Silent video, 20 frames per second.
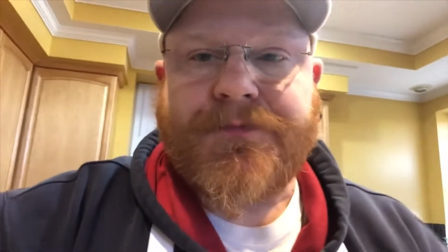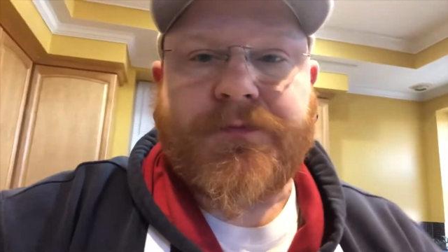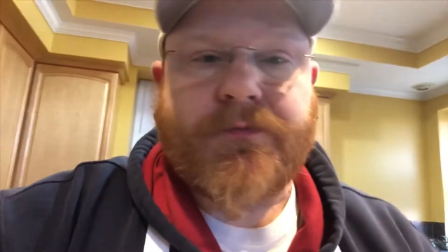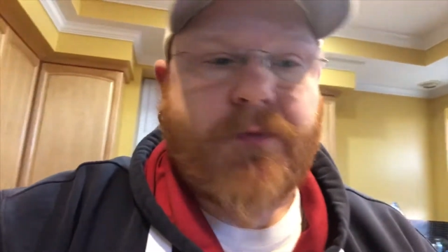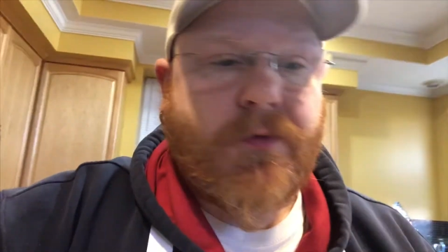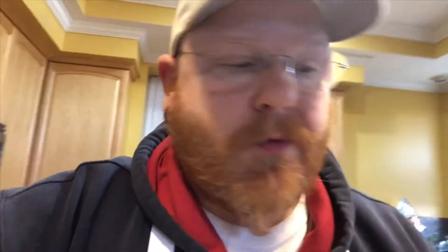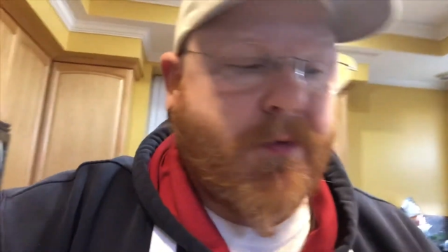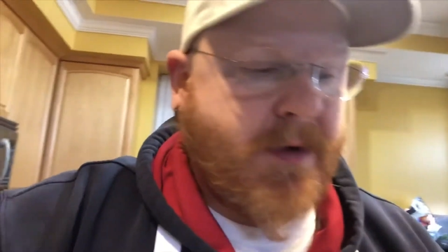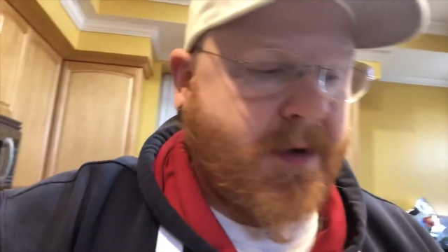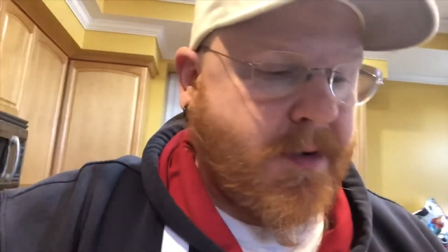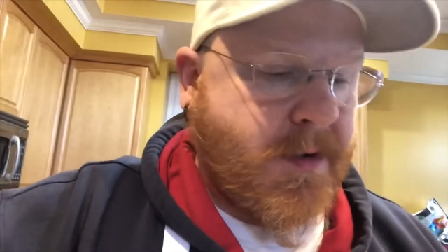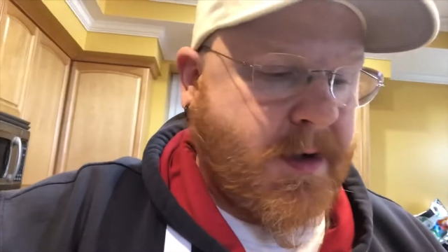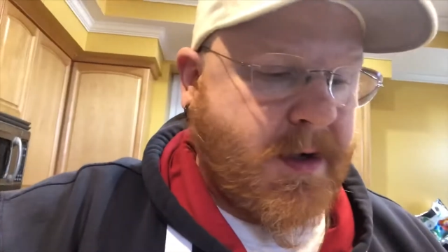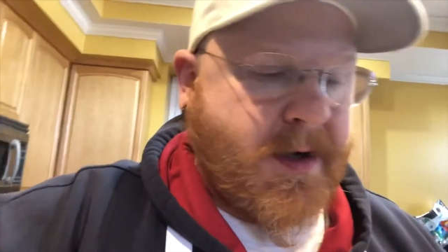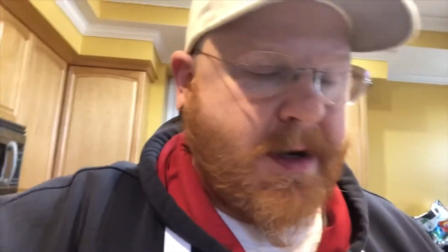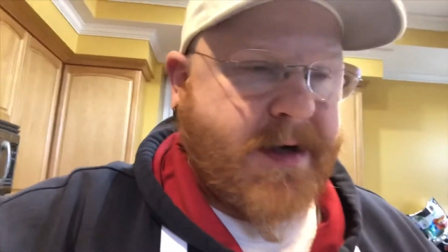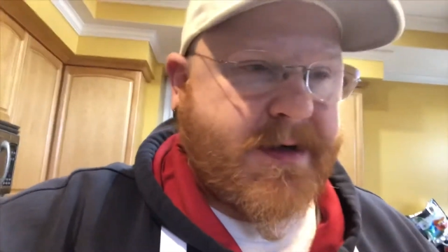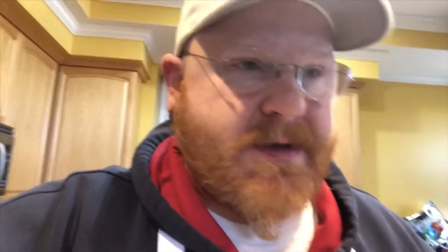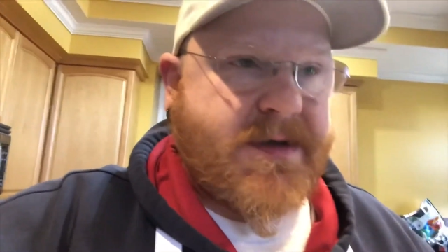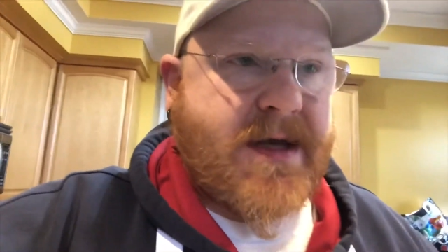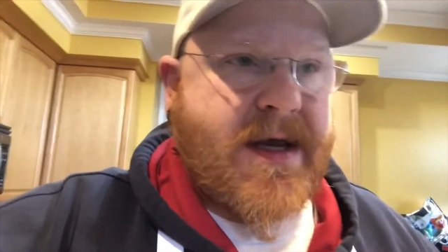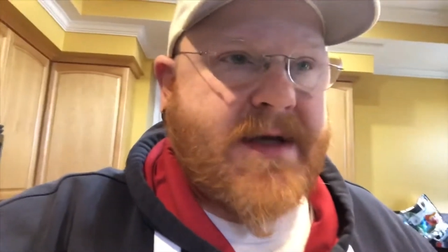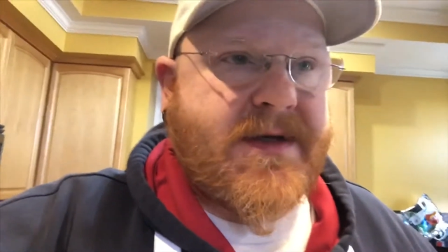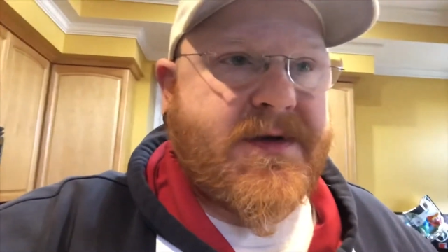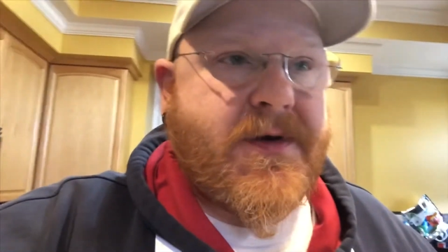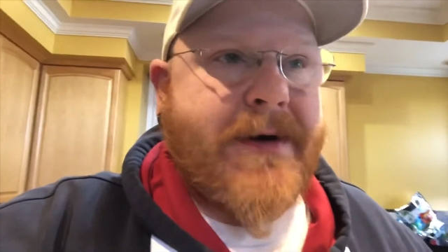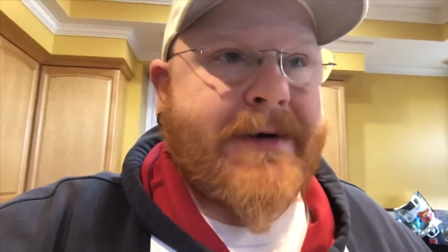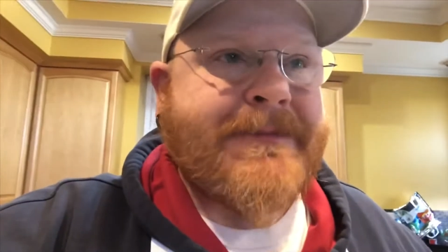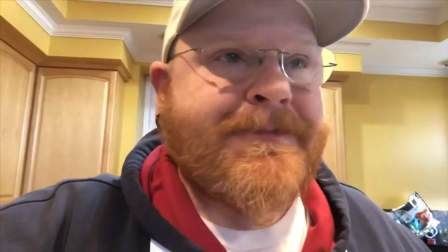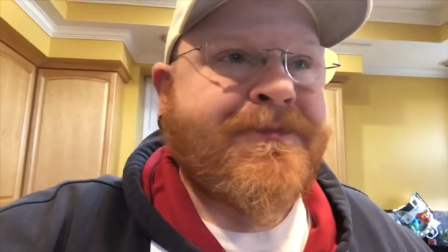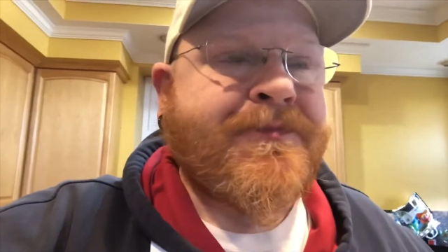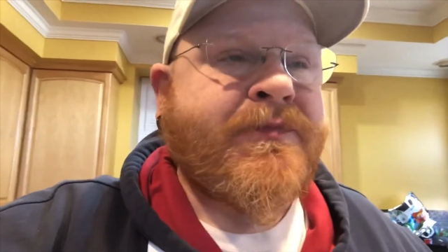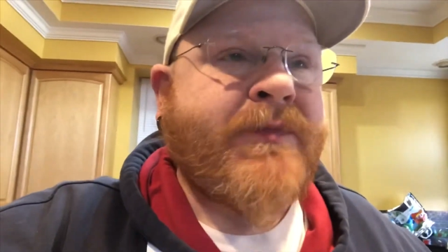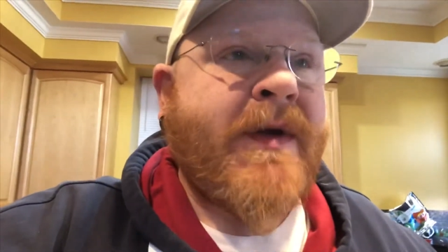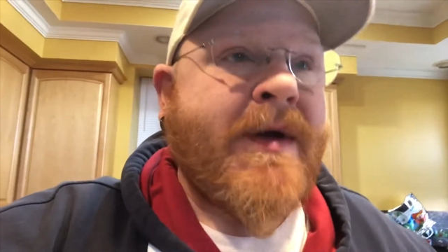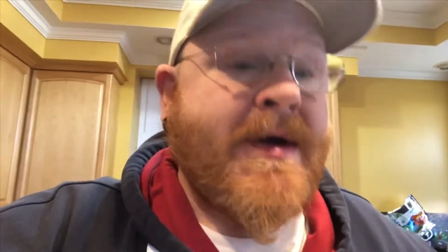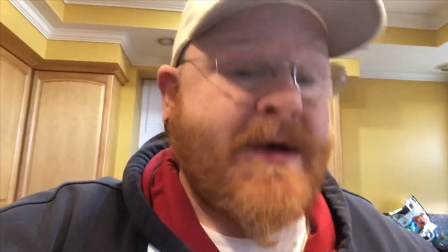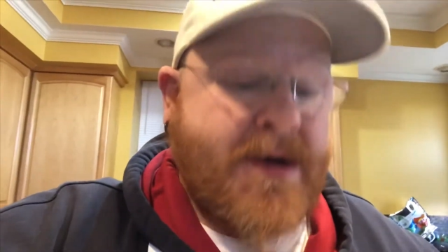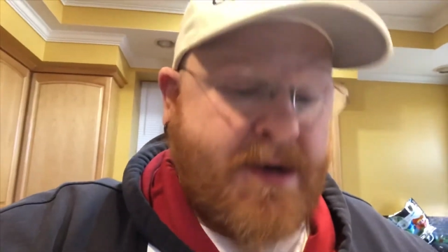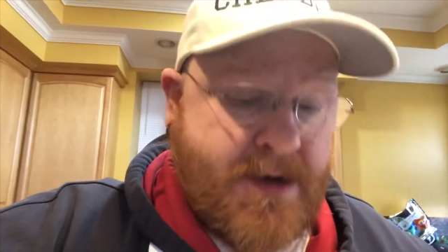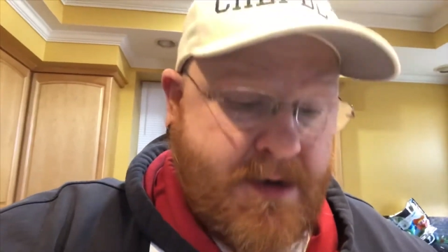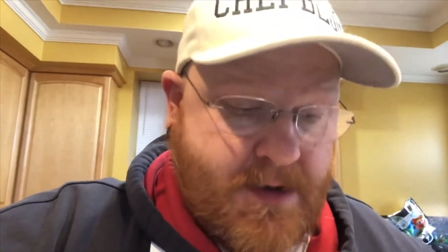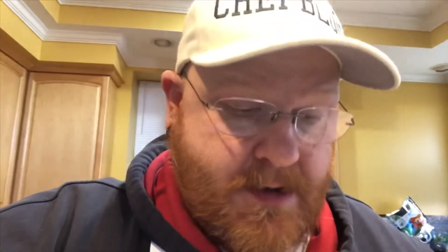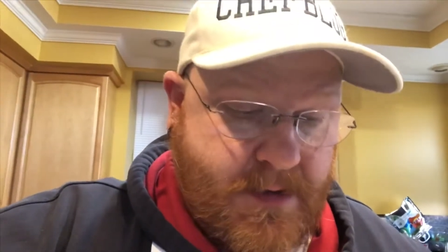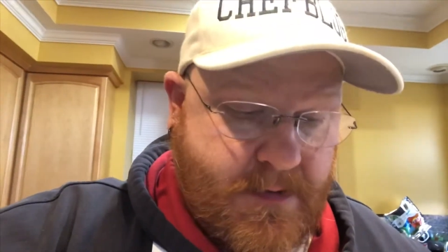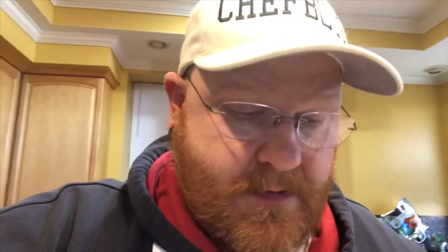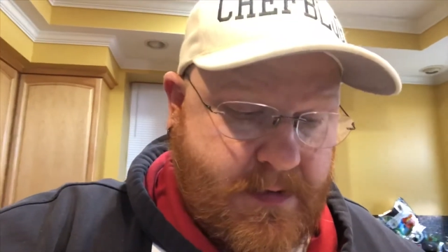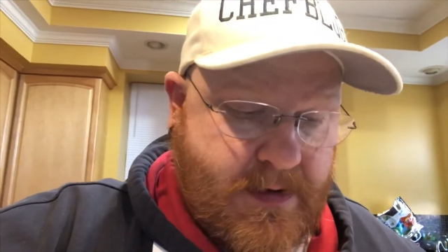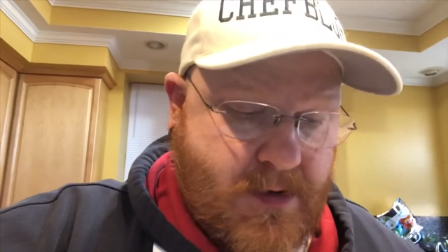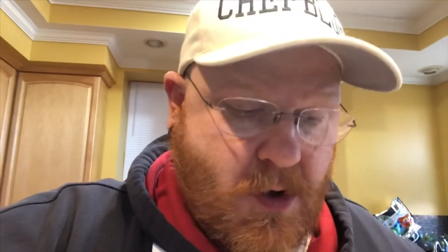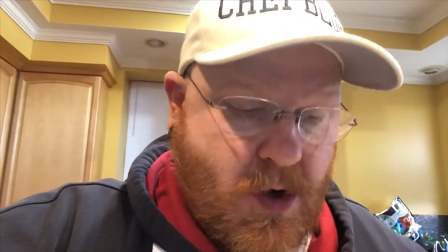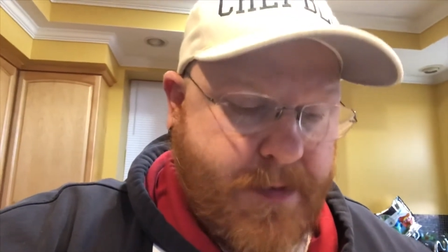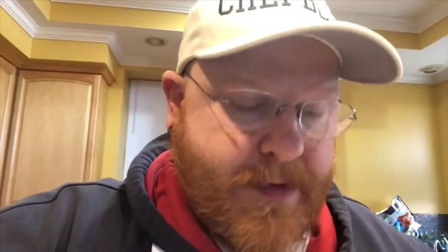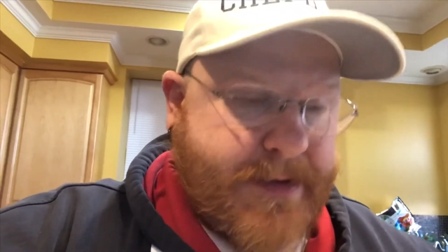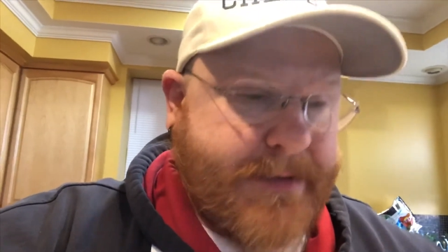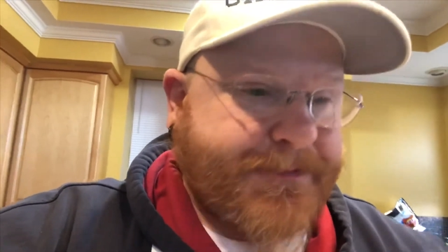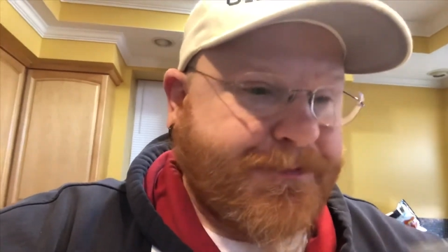before we go to the next taste of the Armour.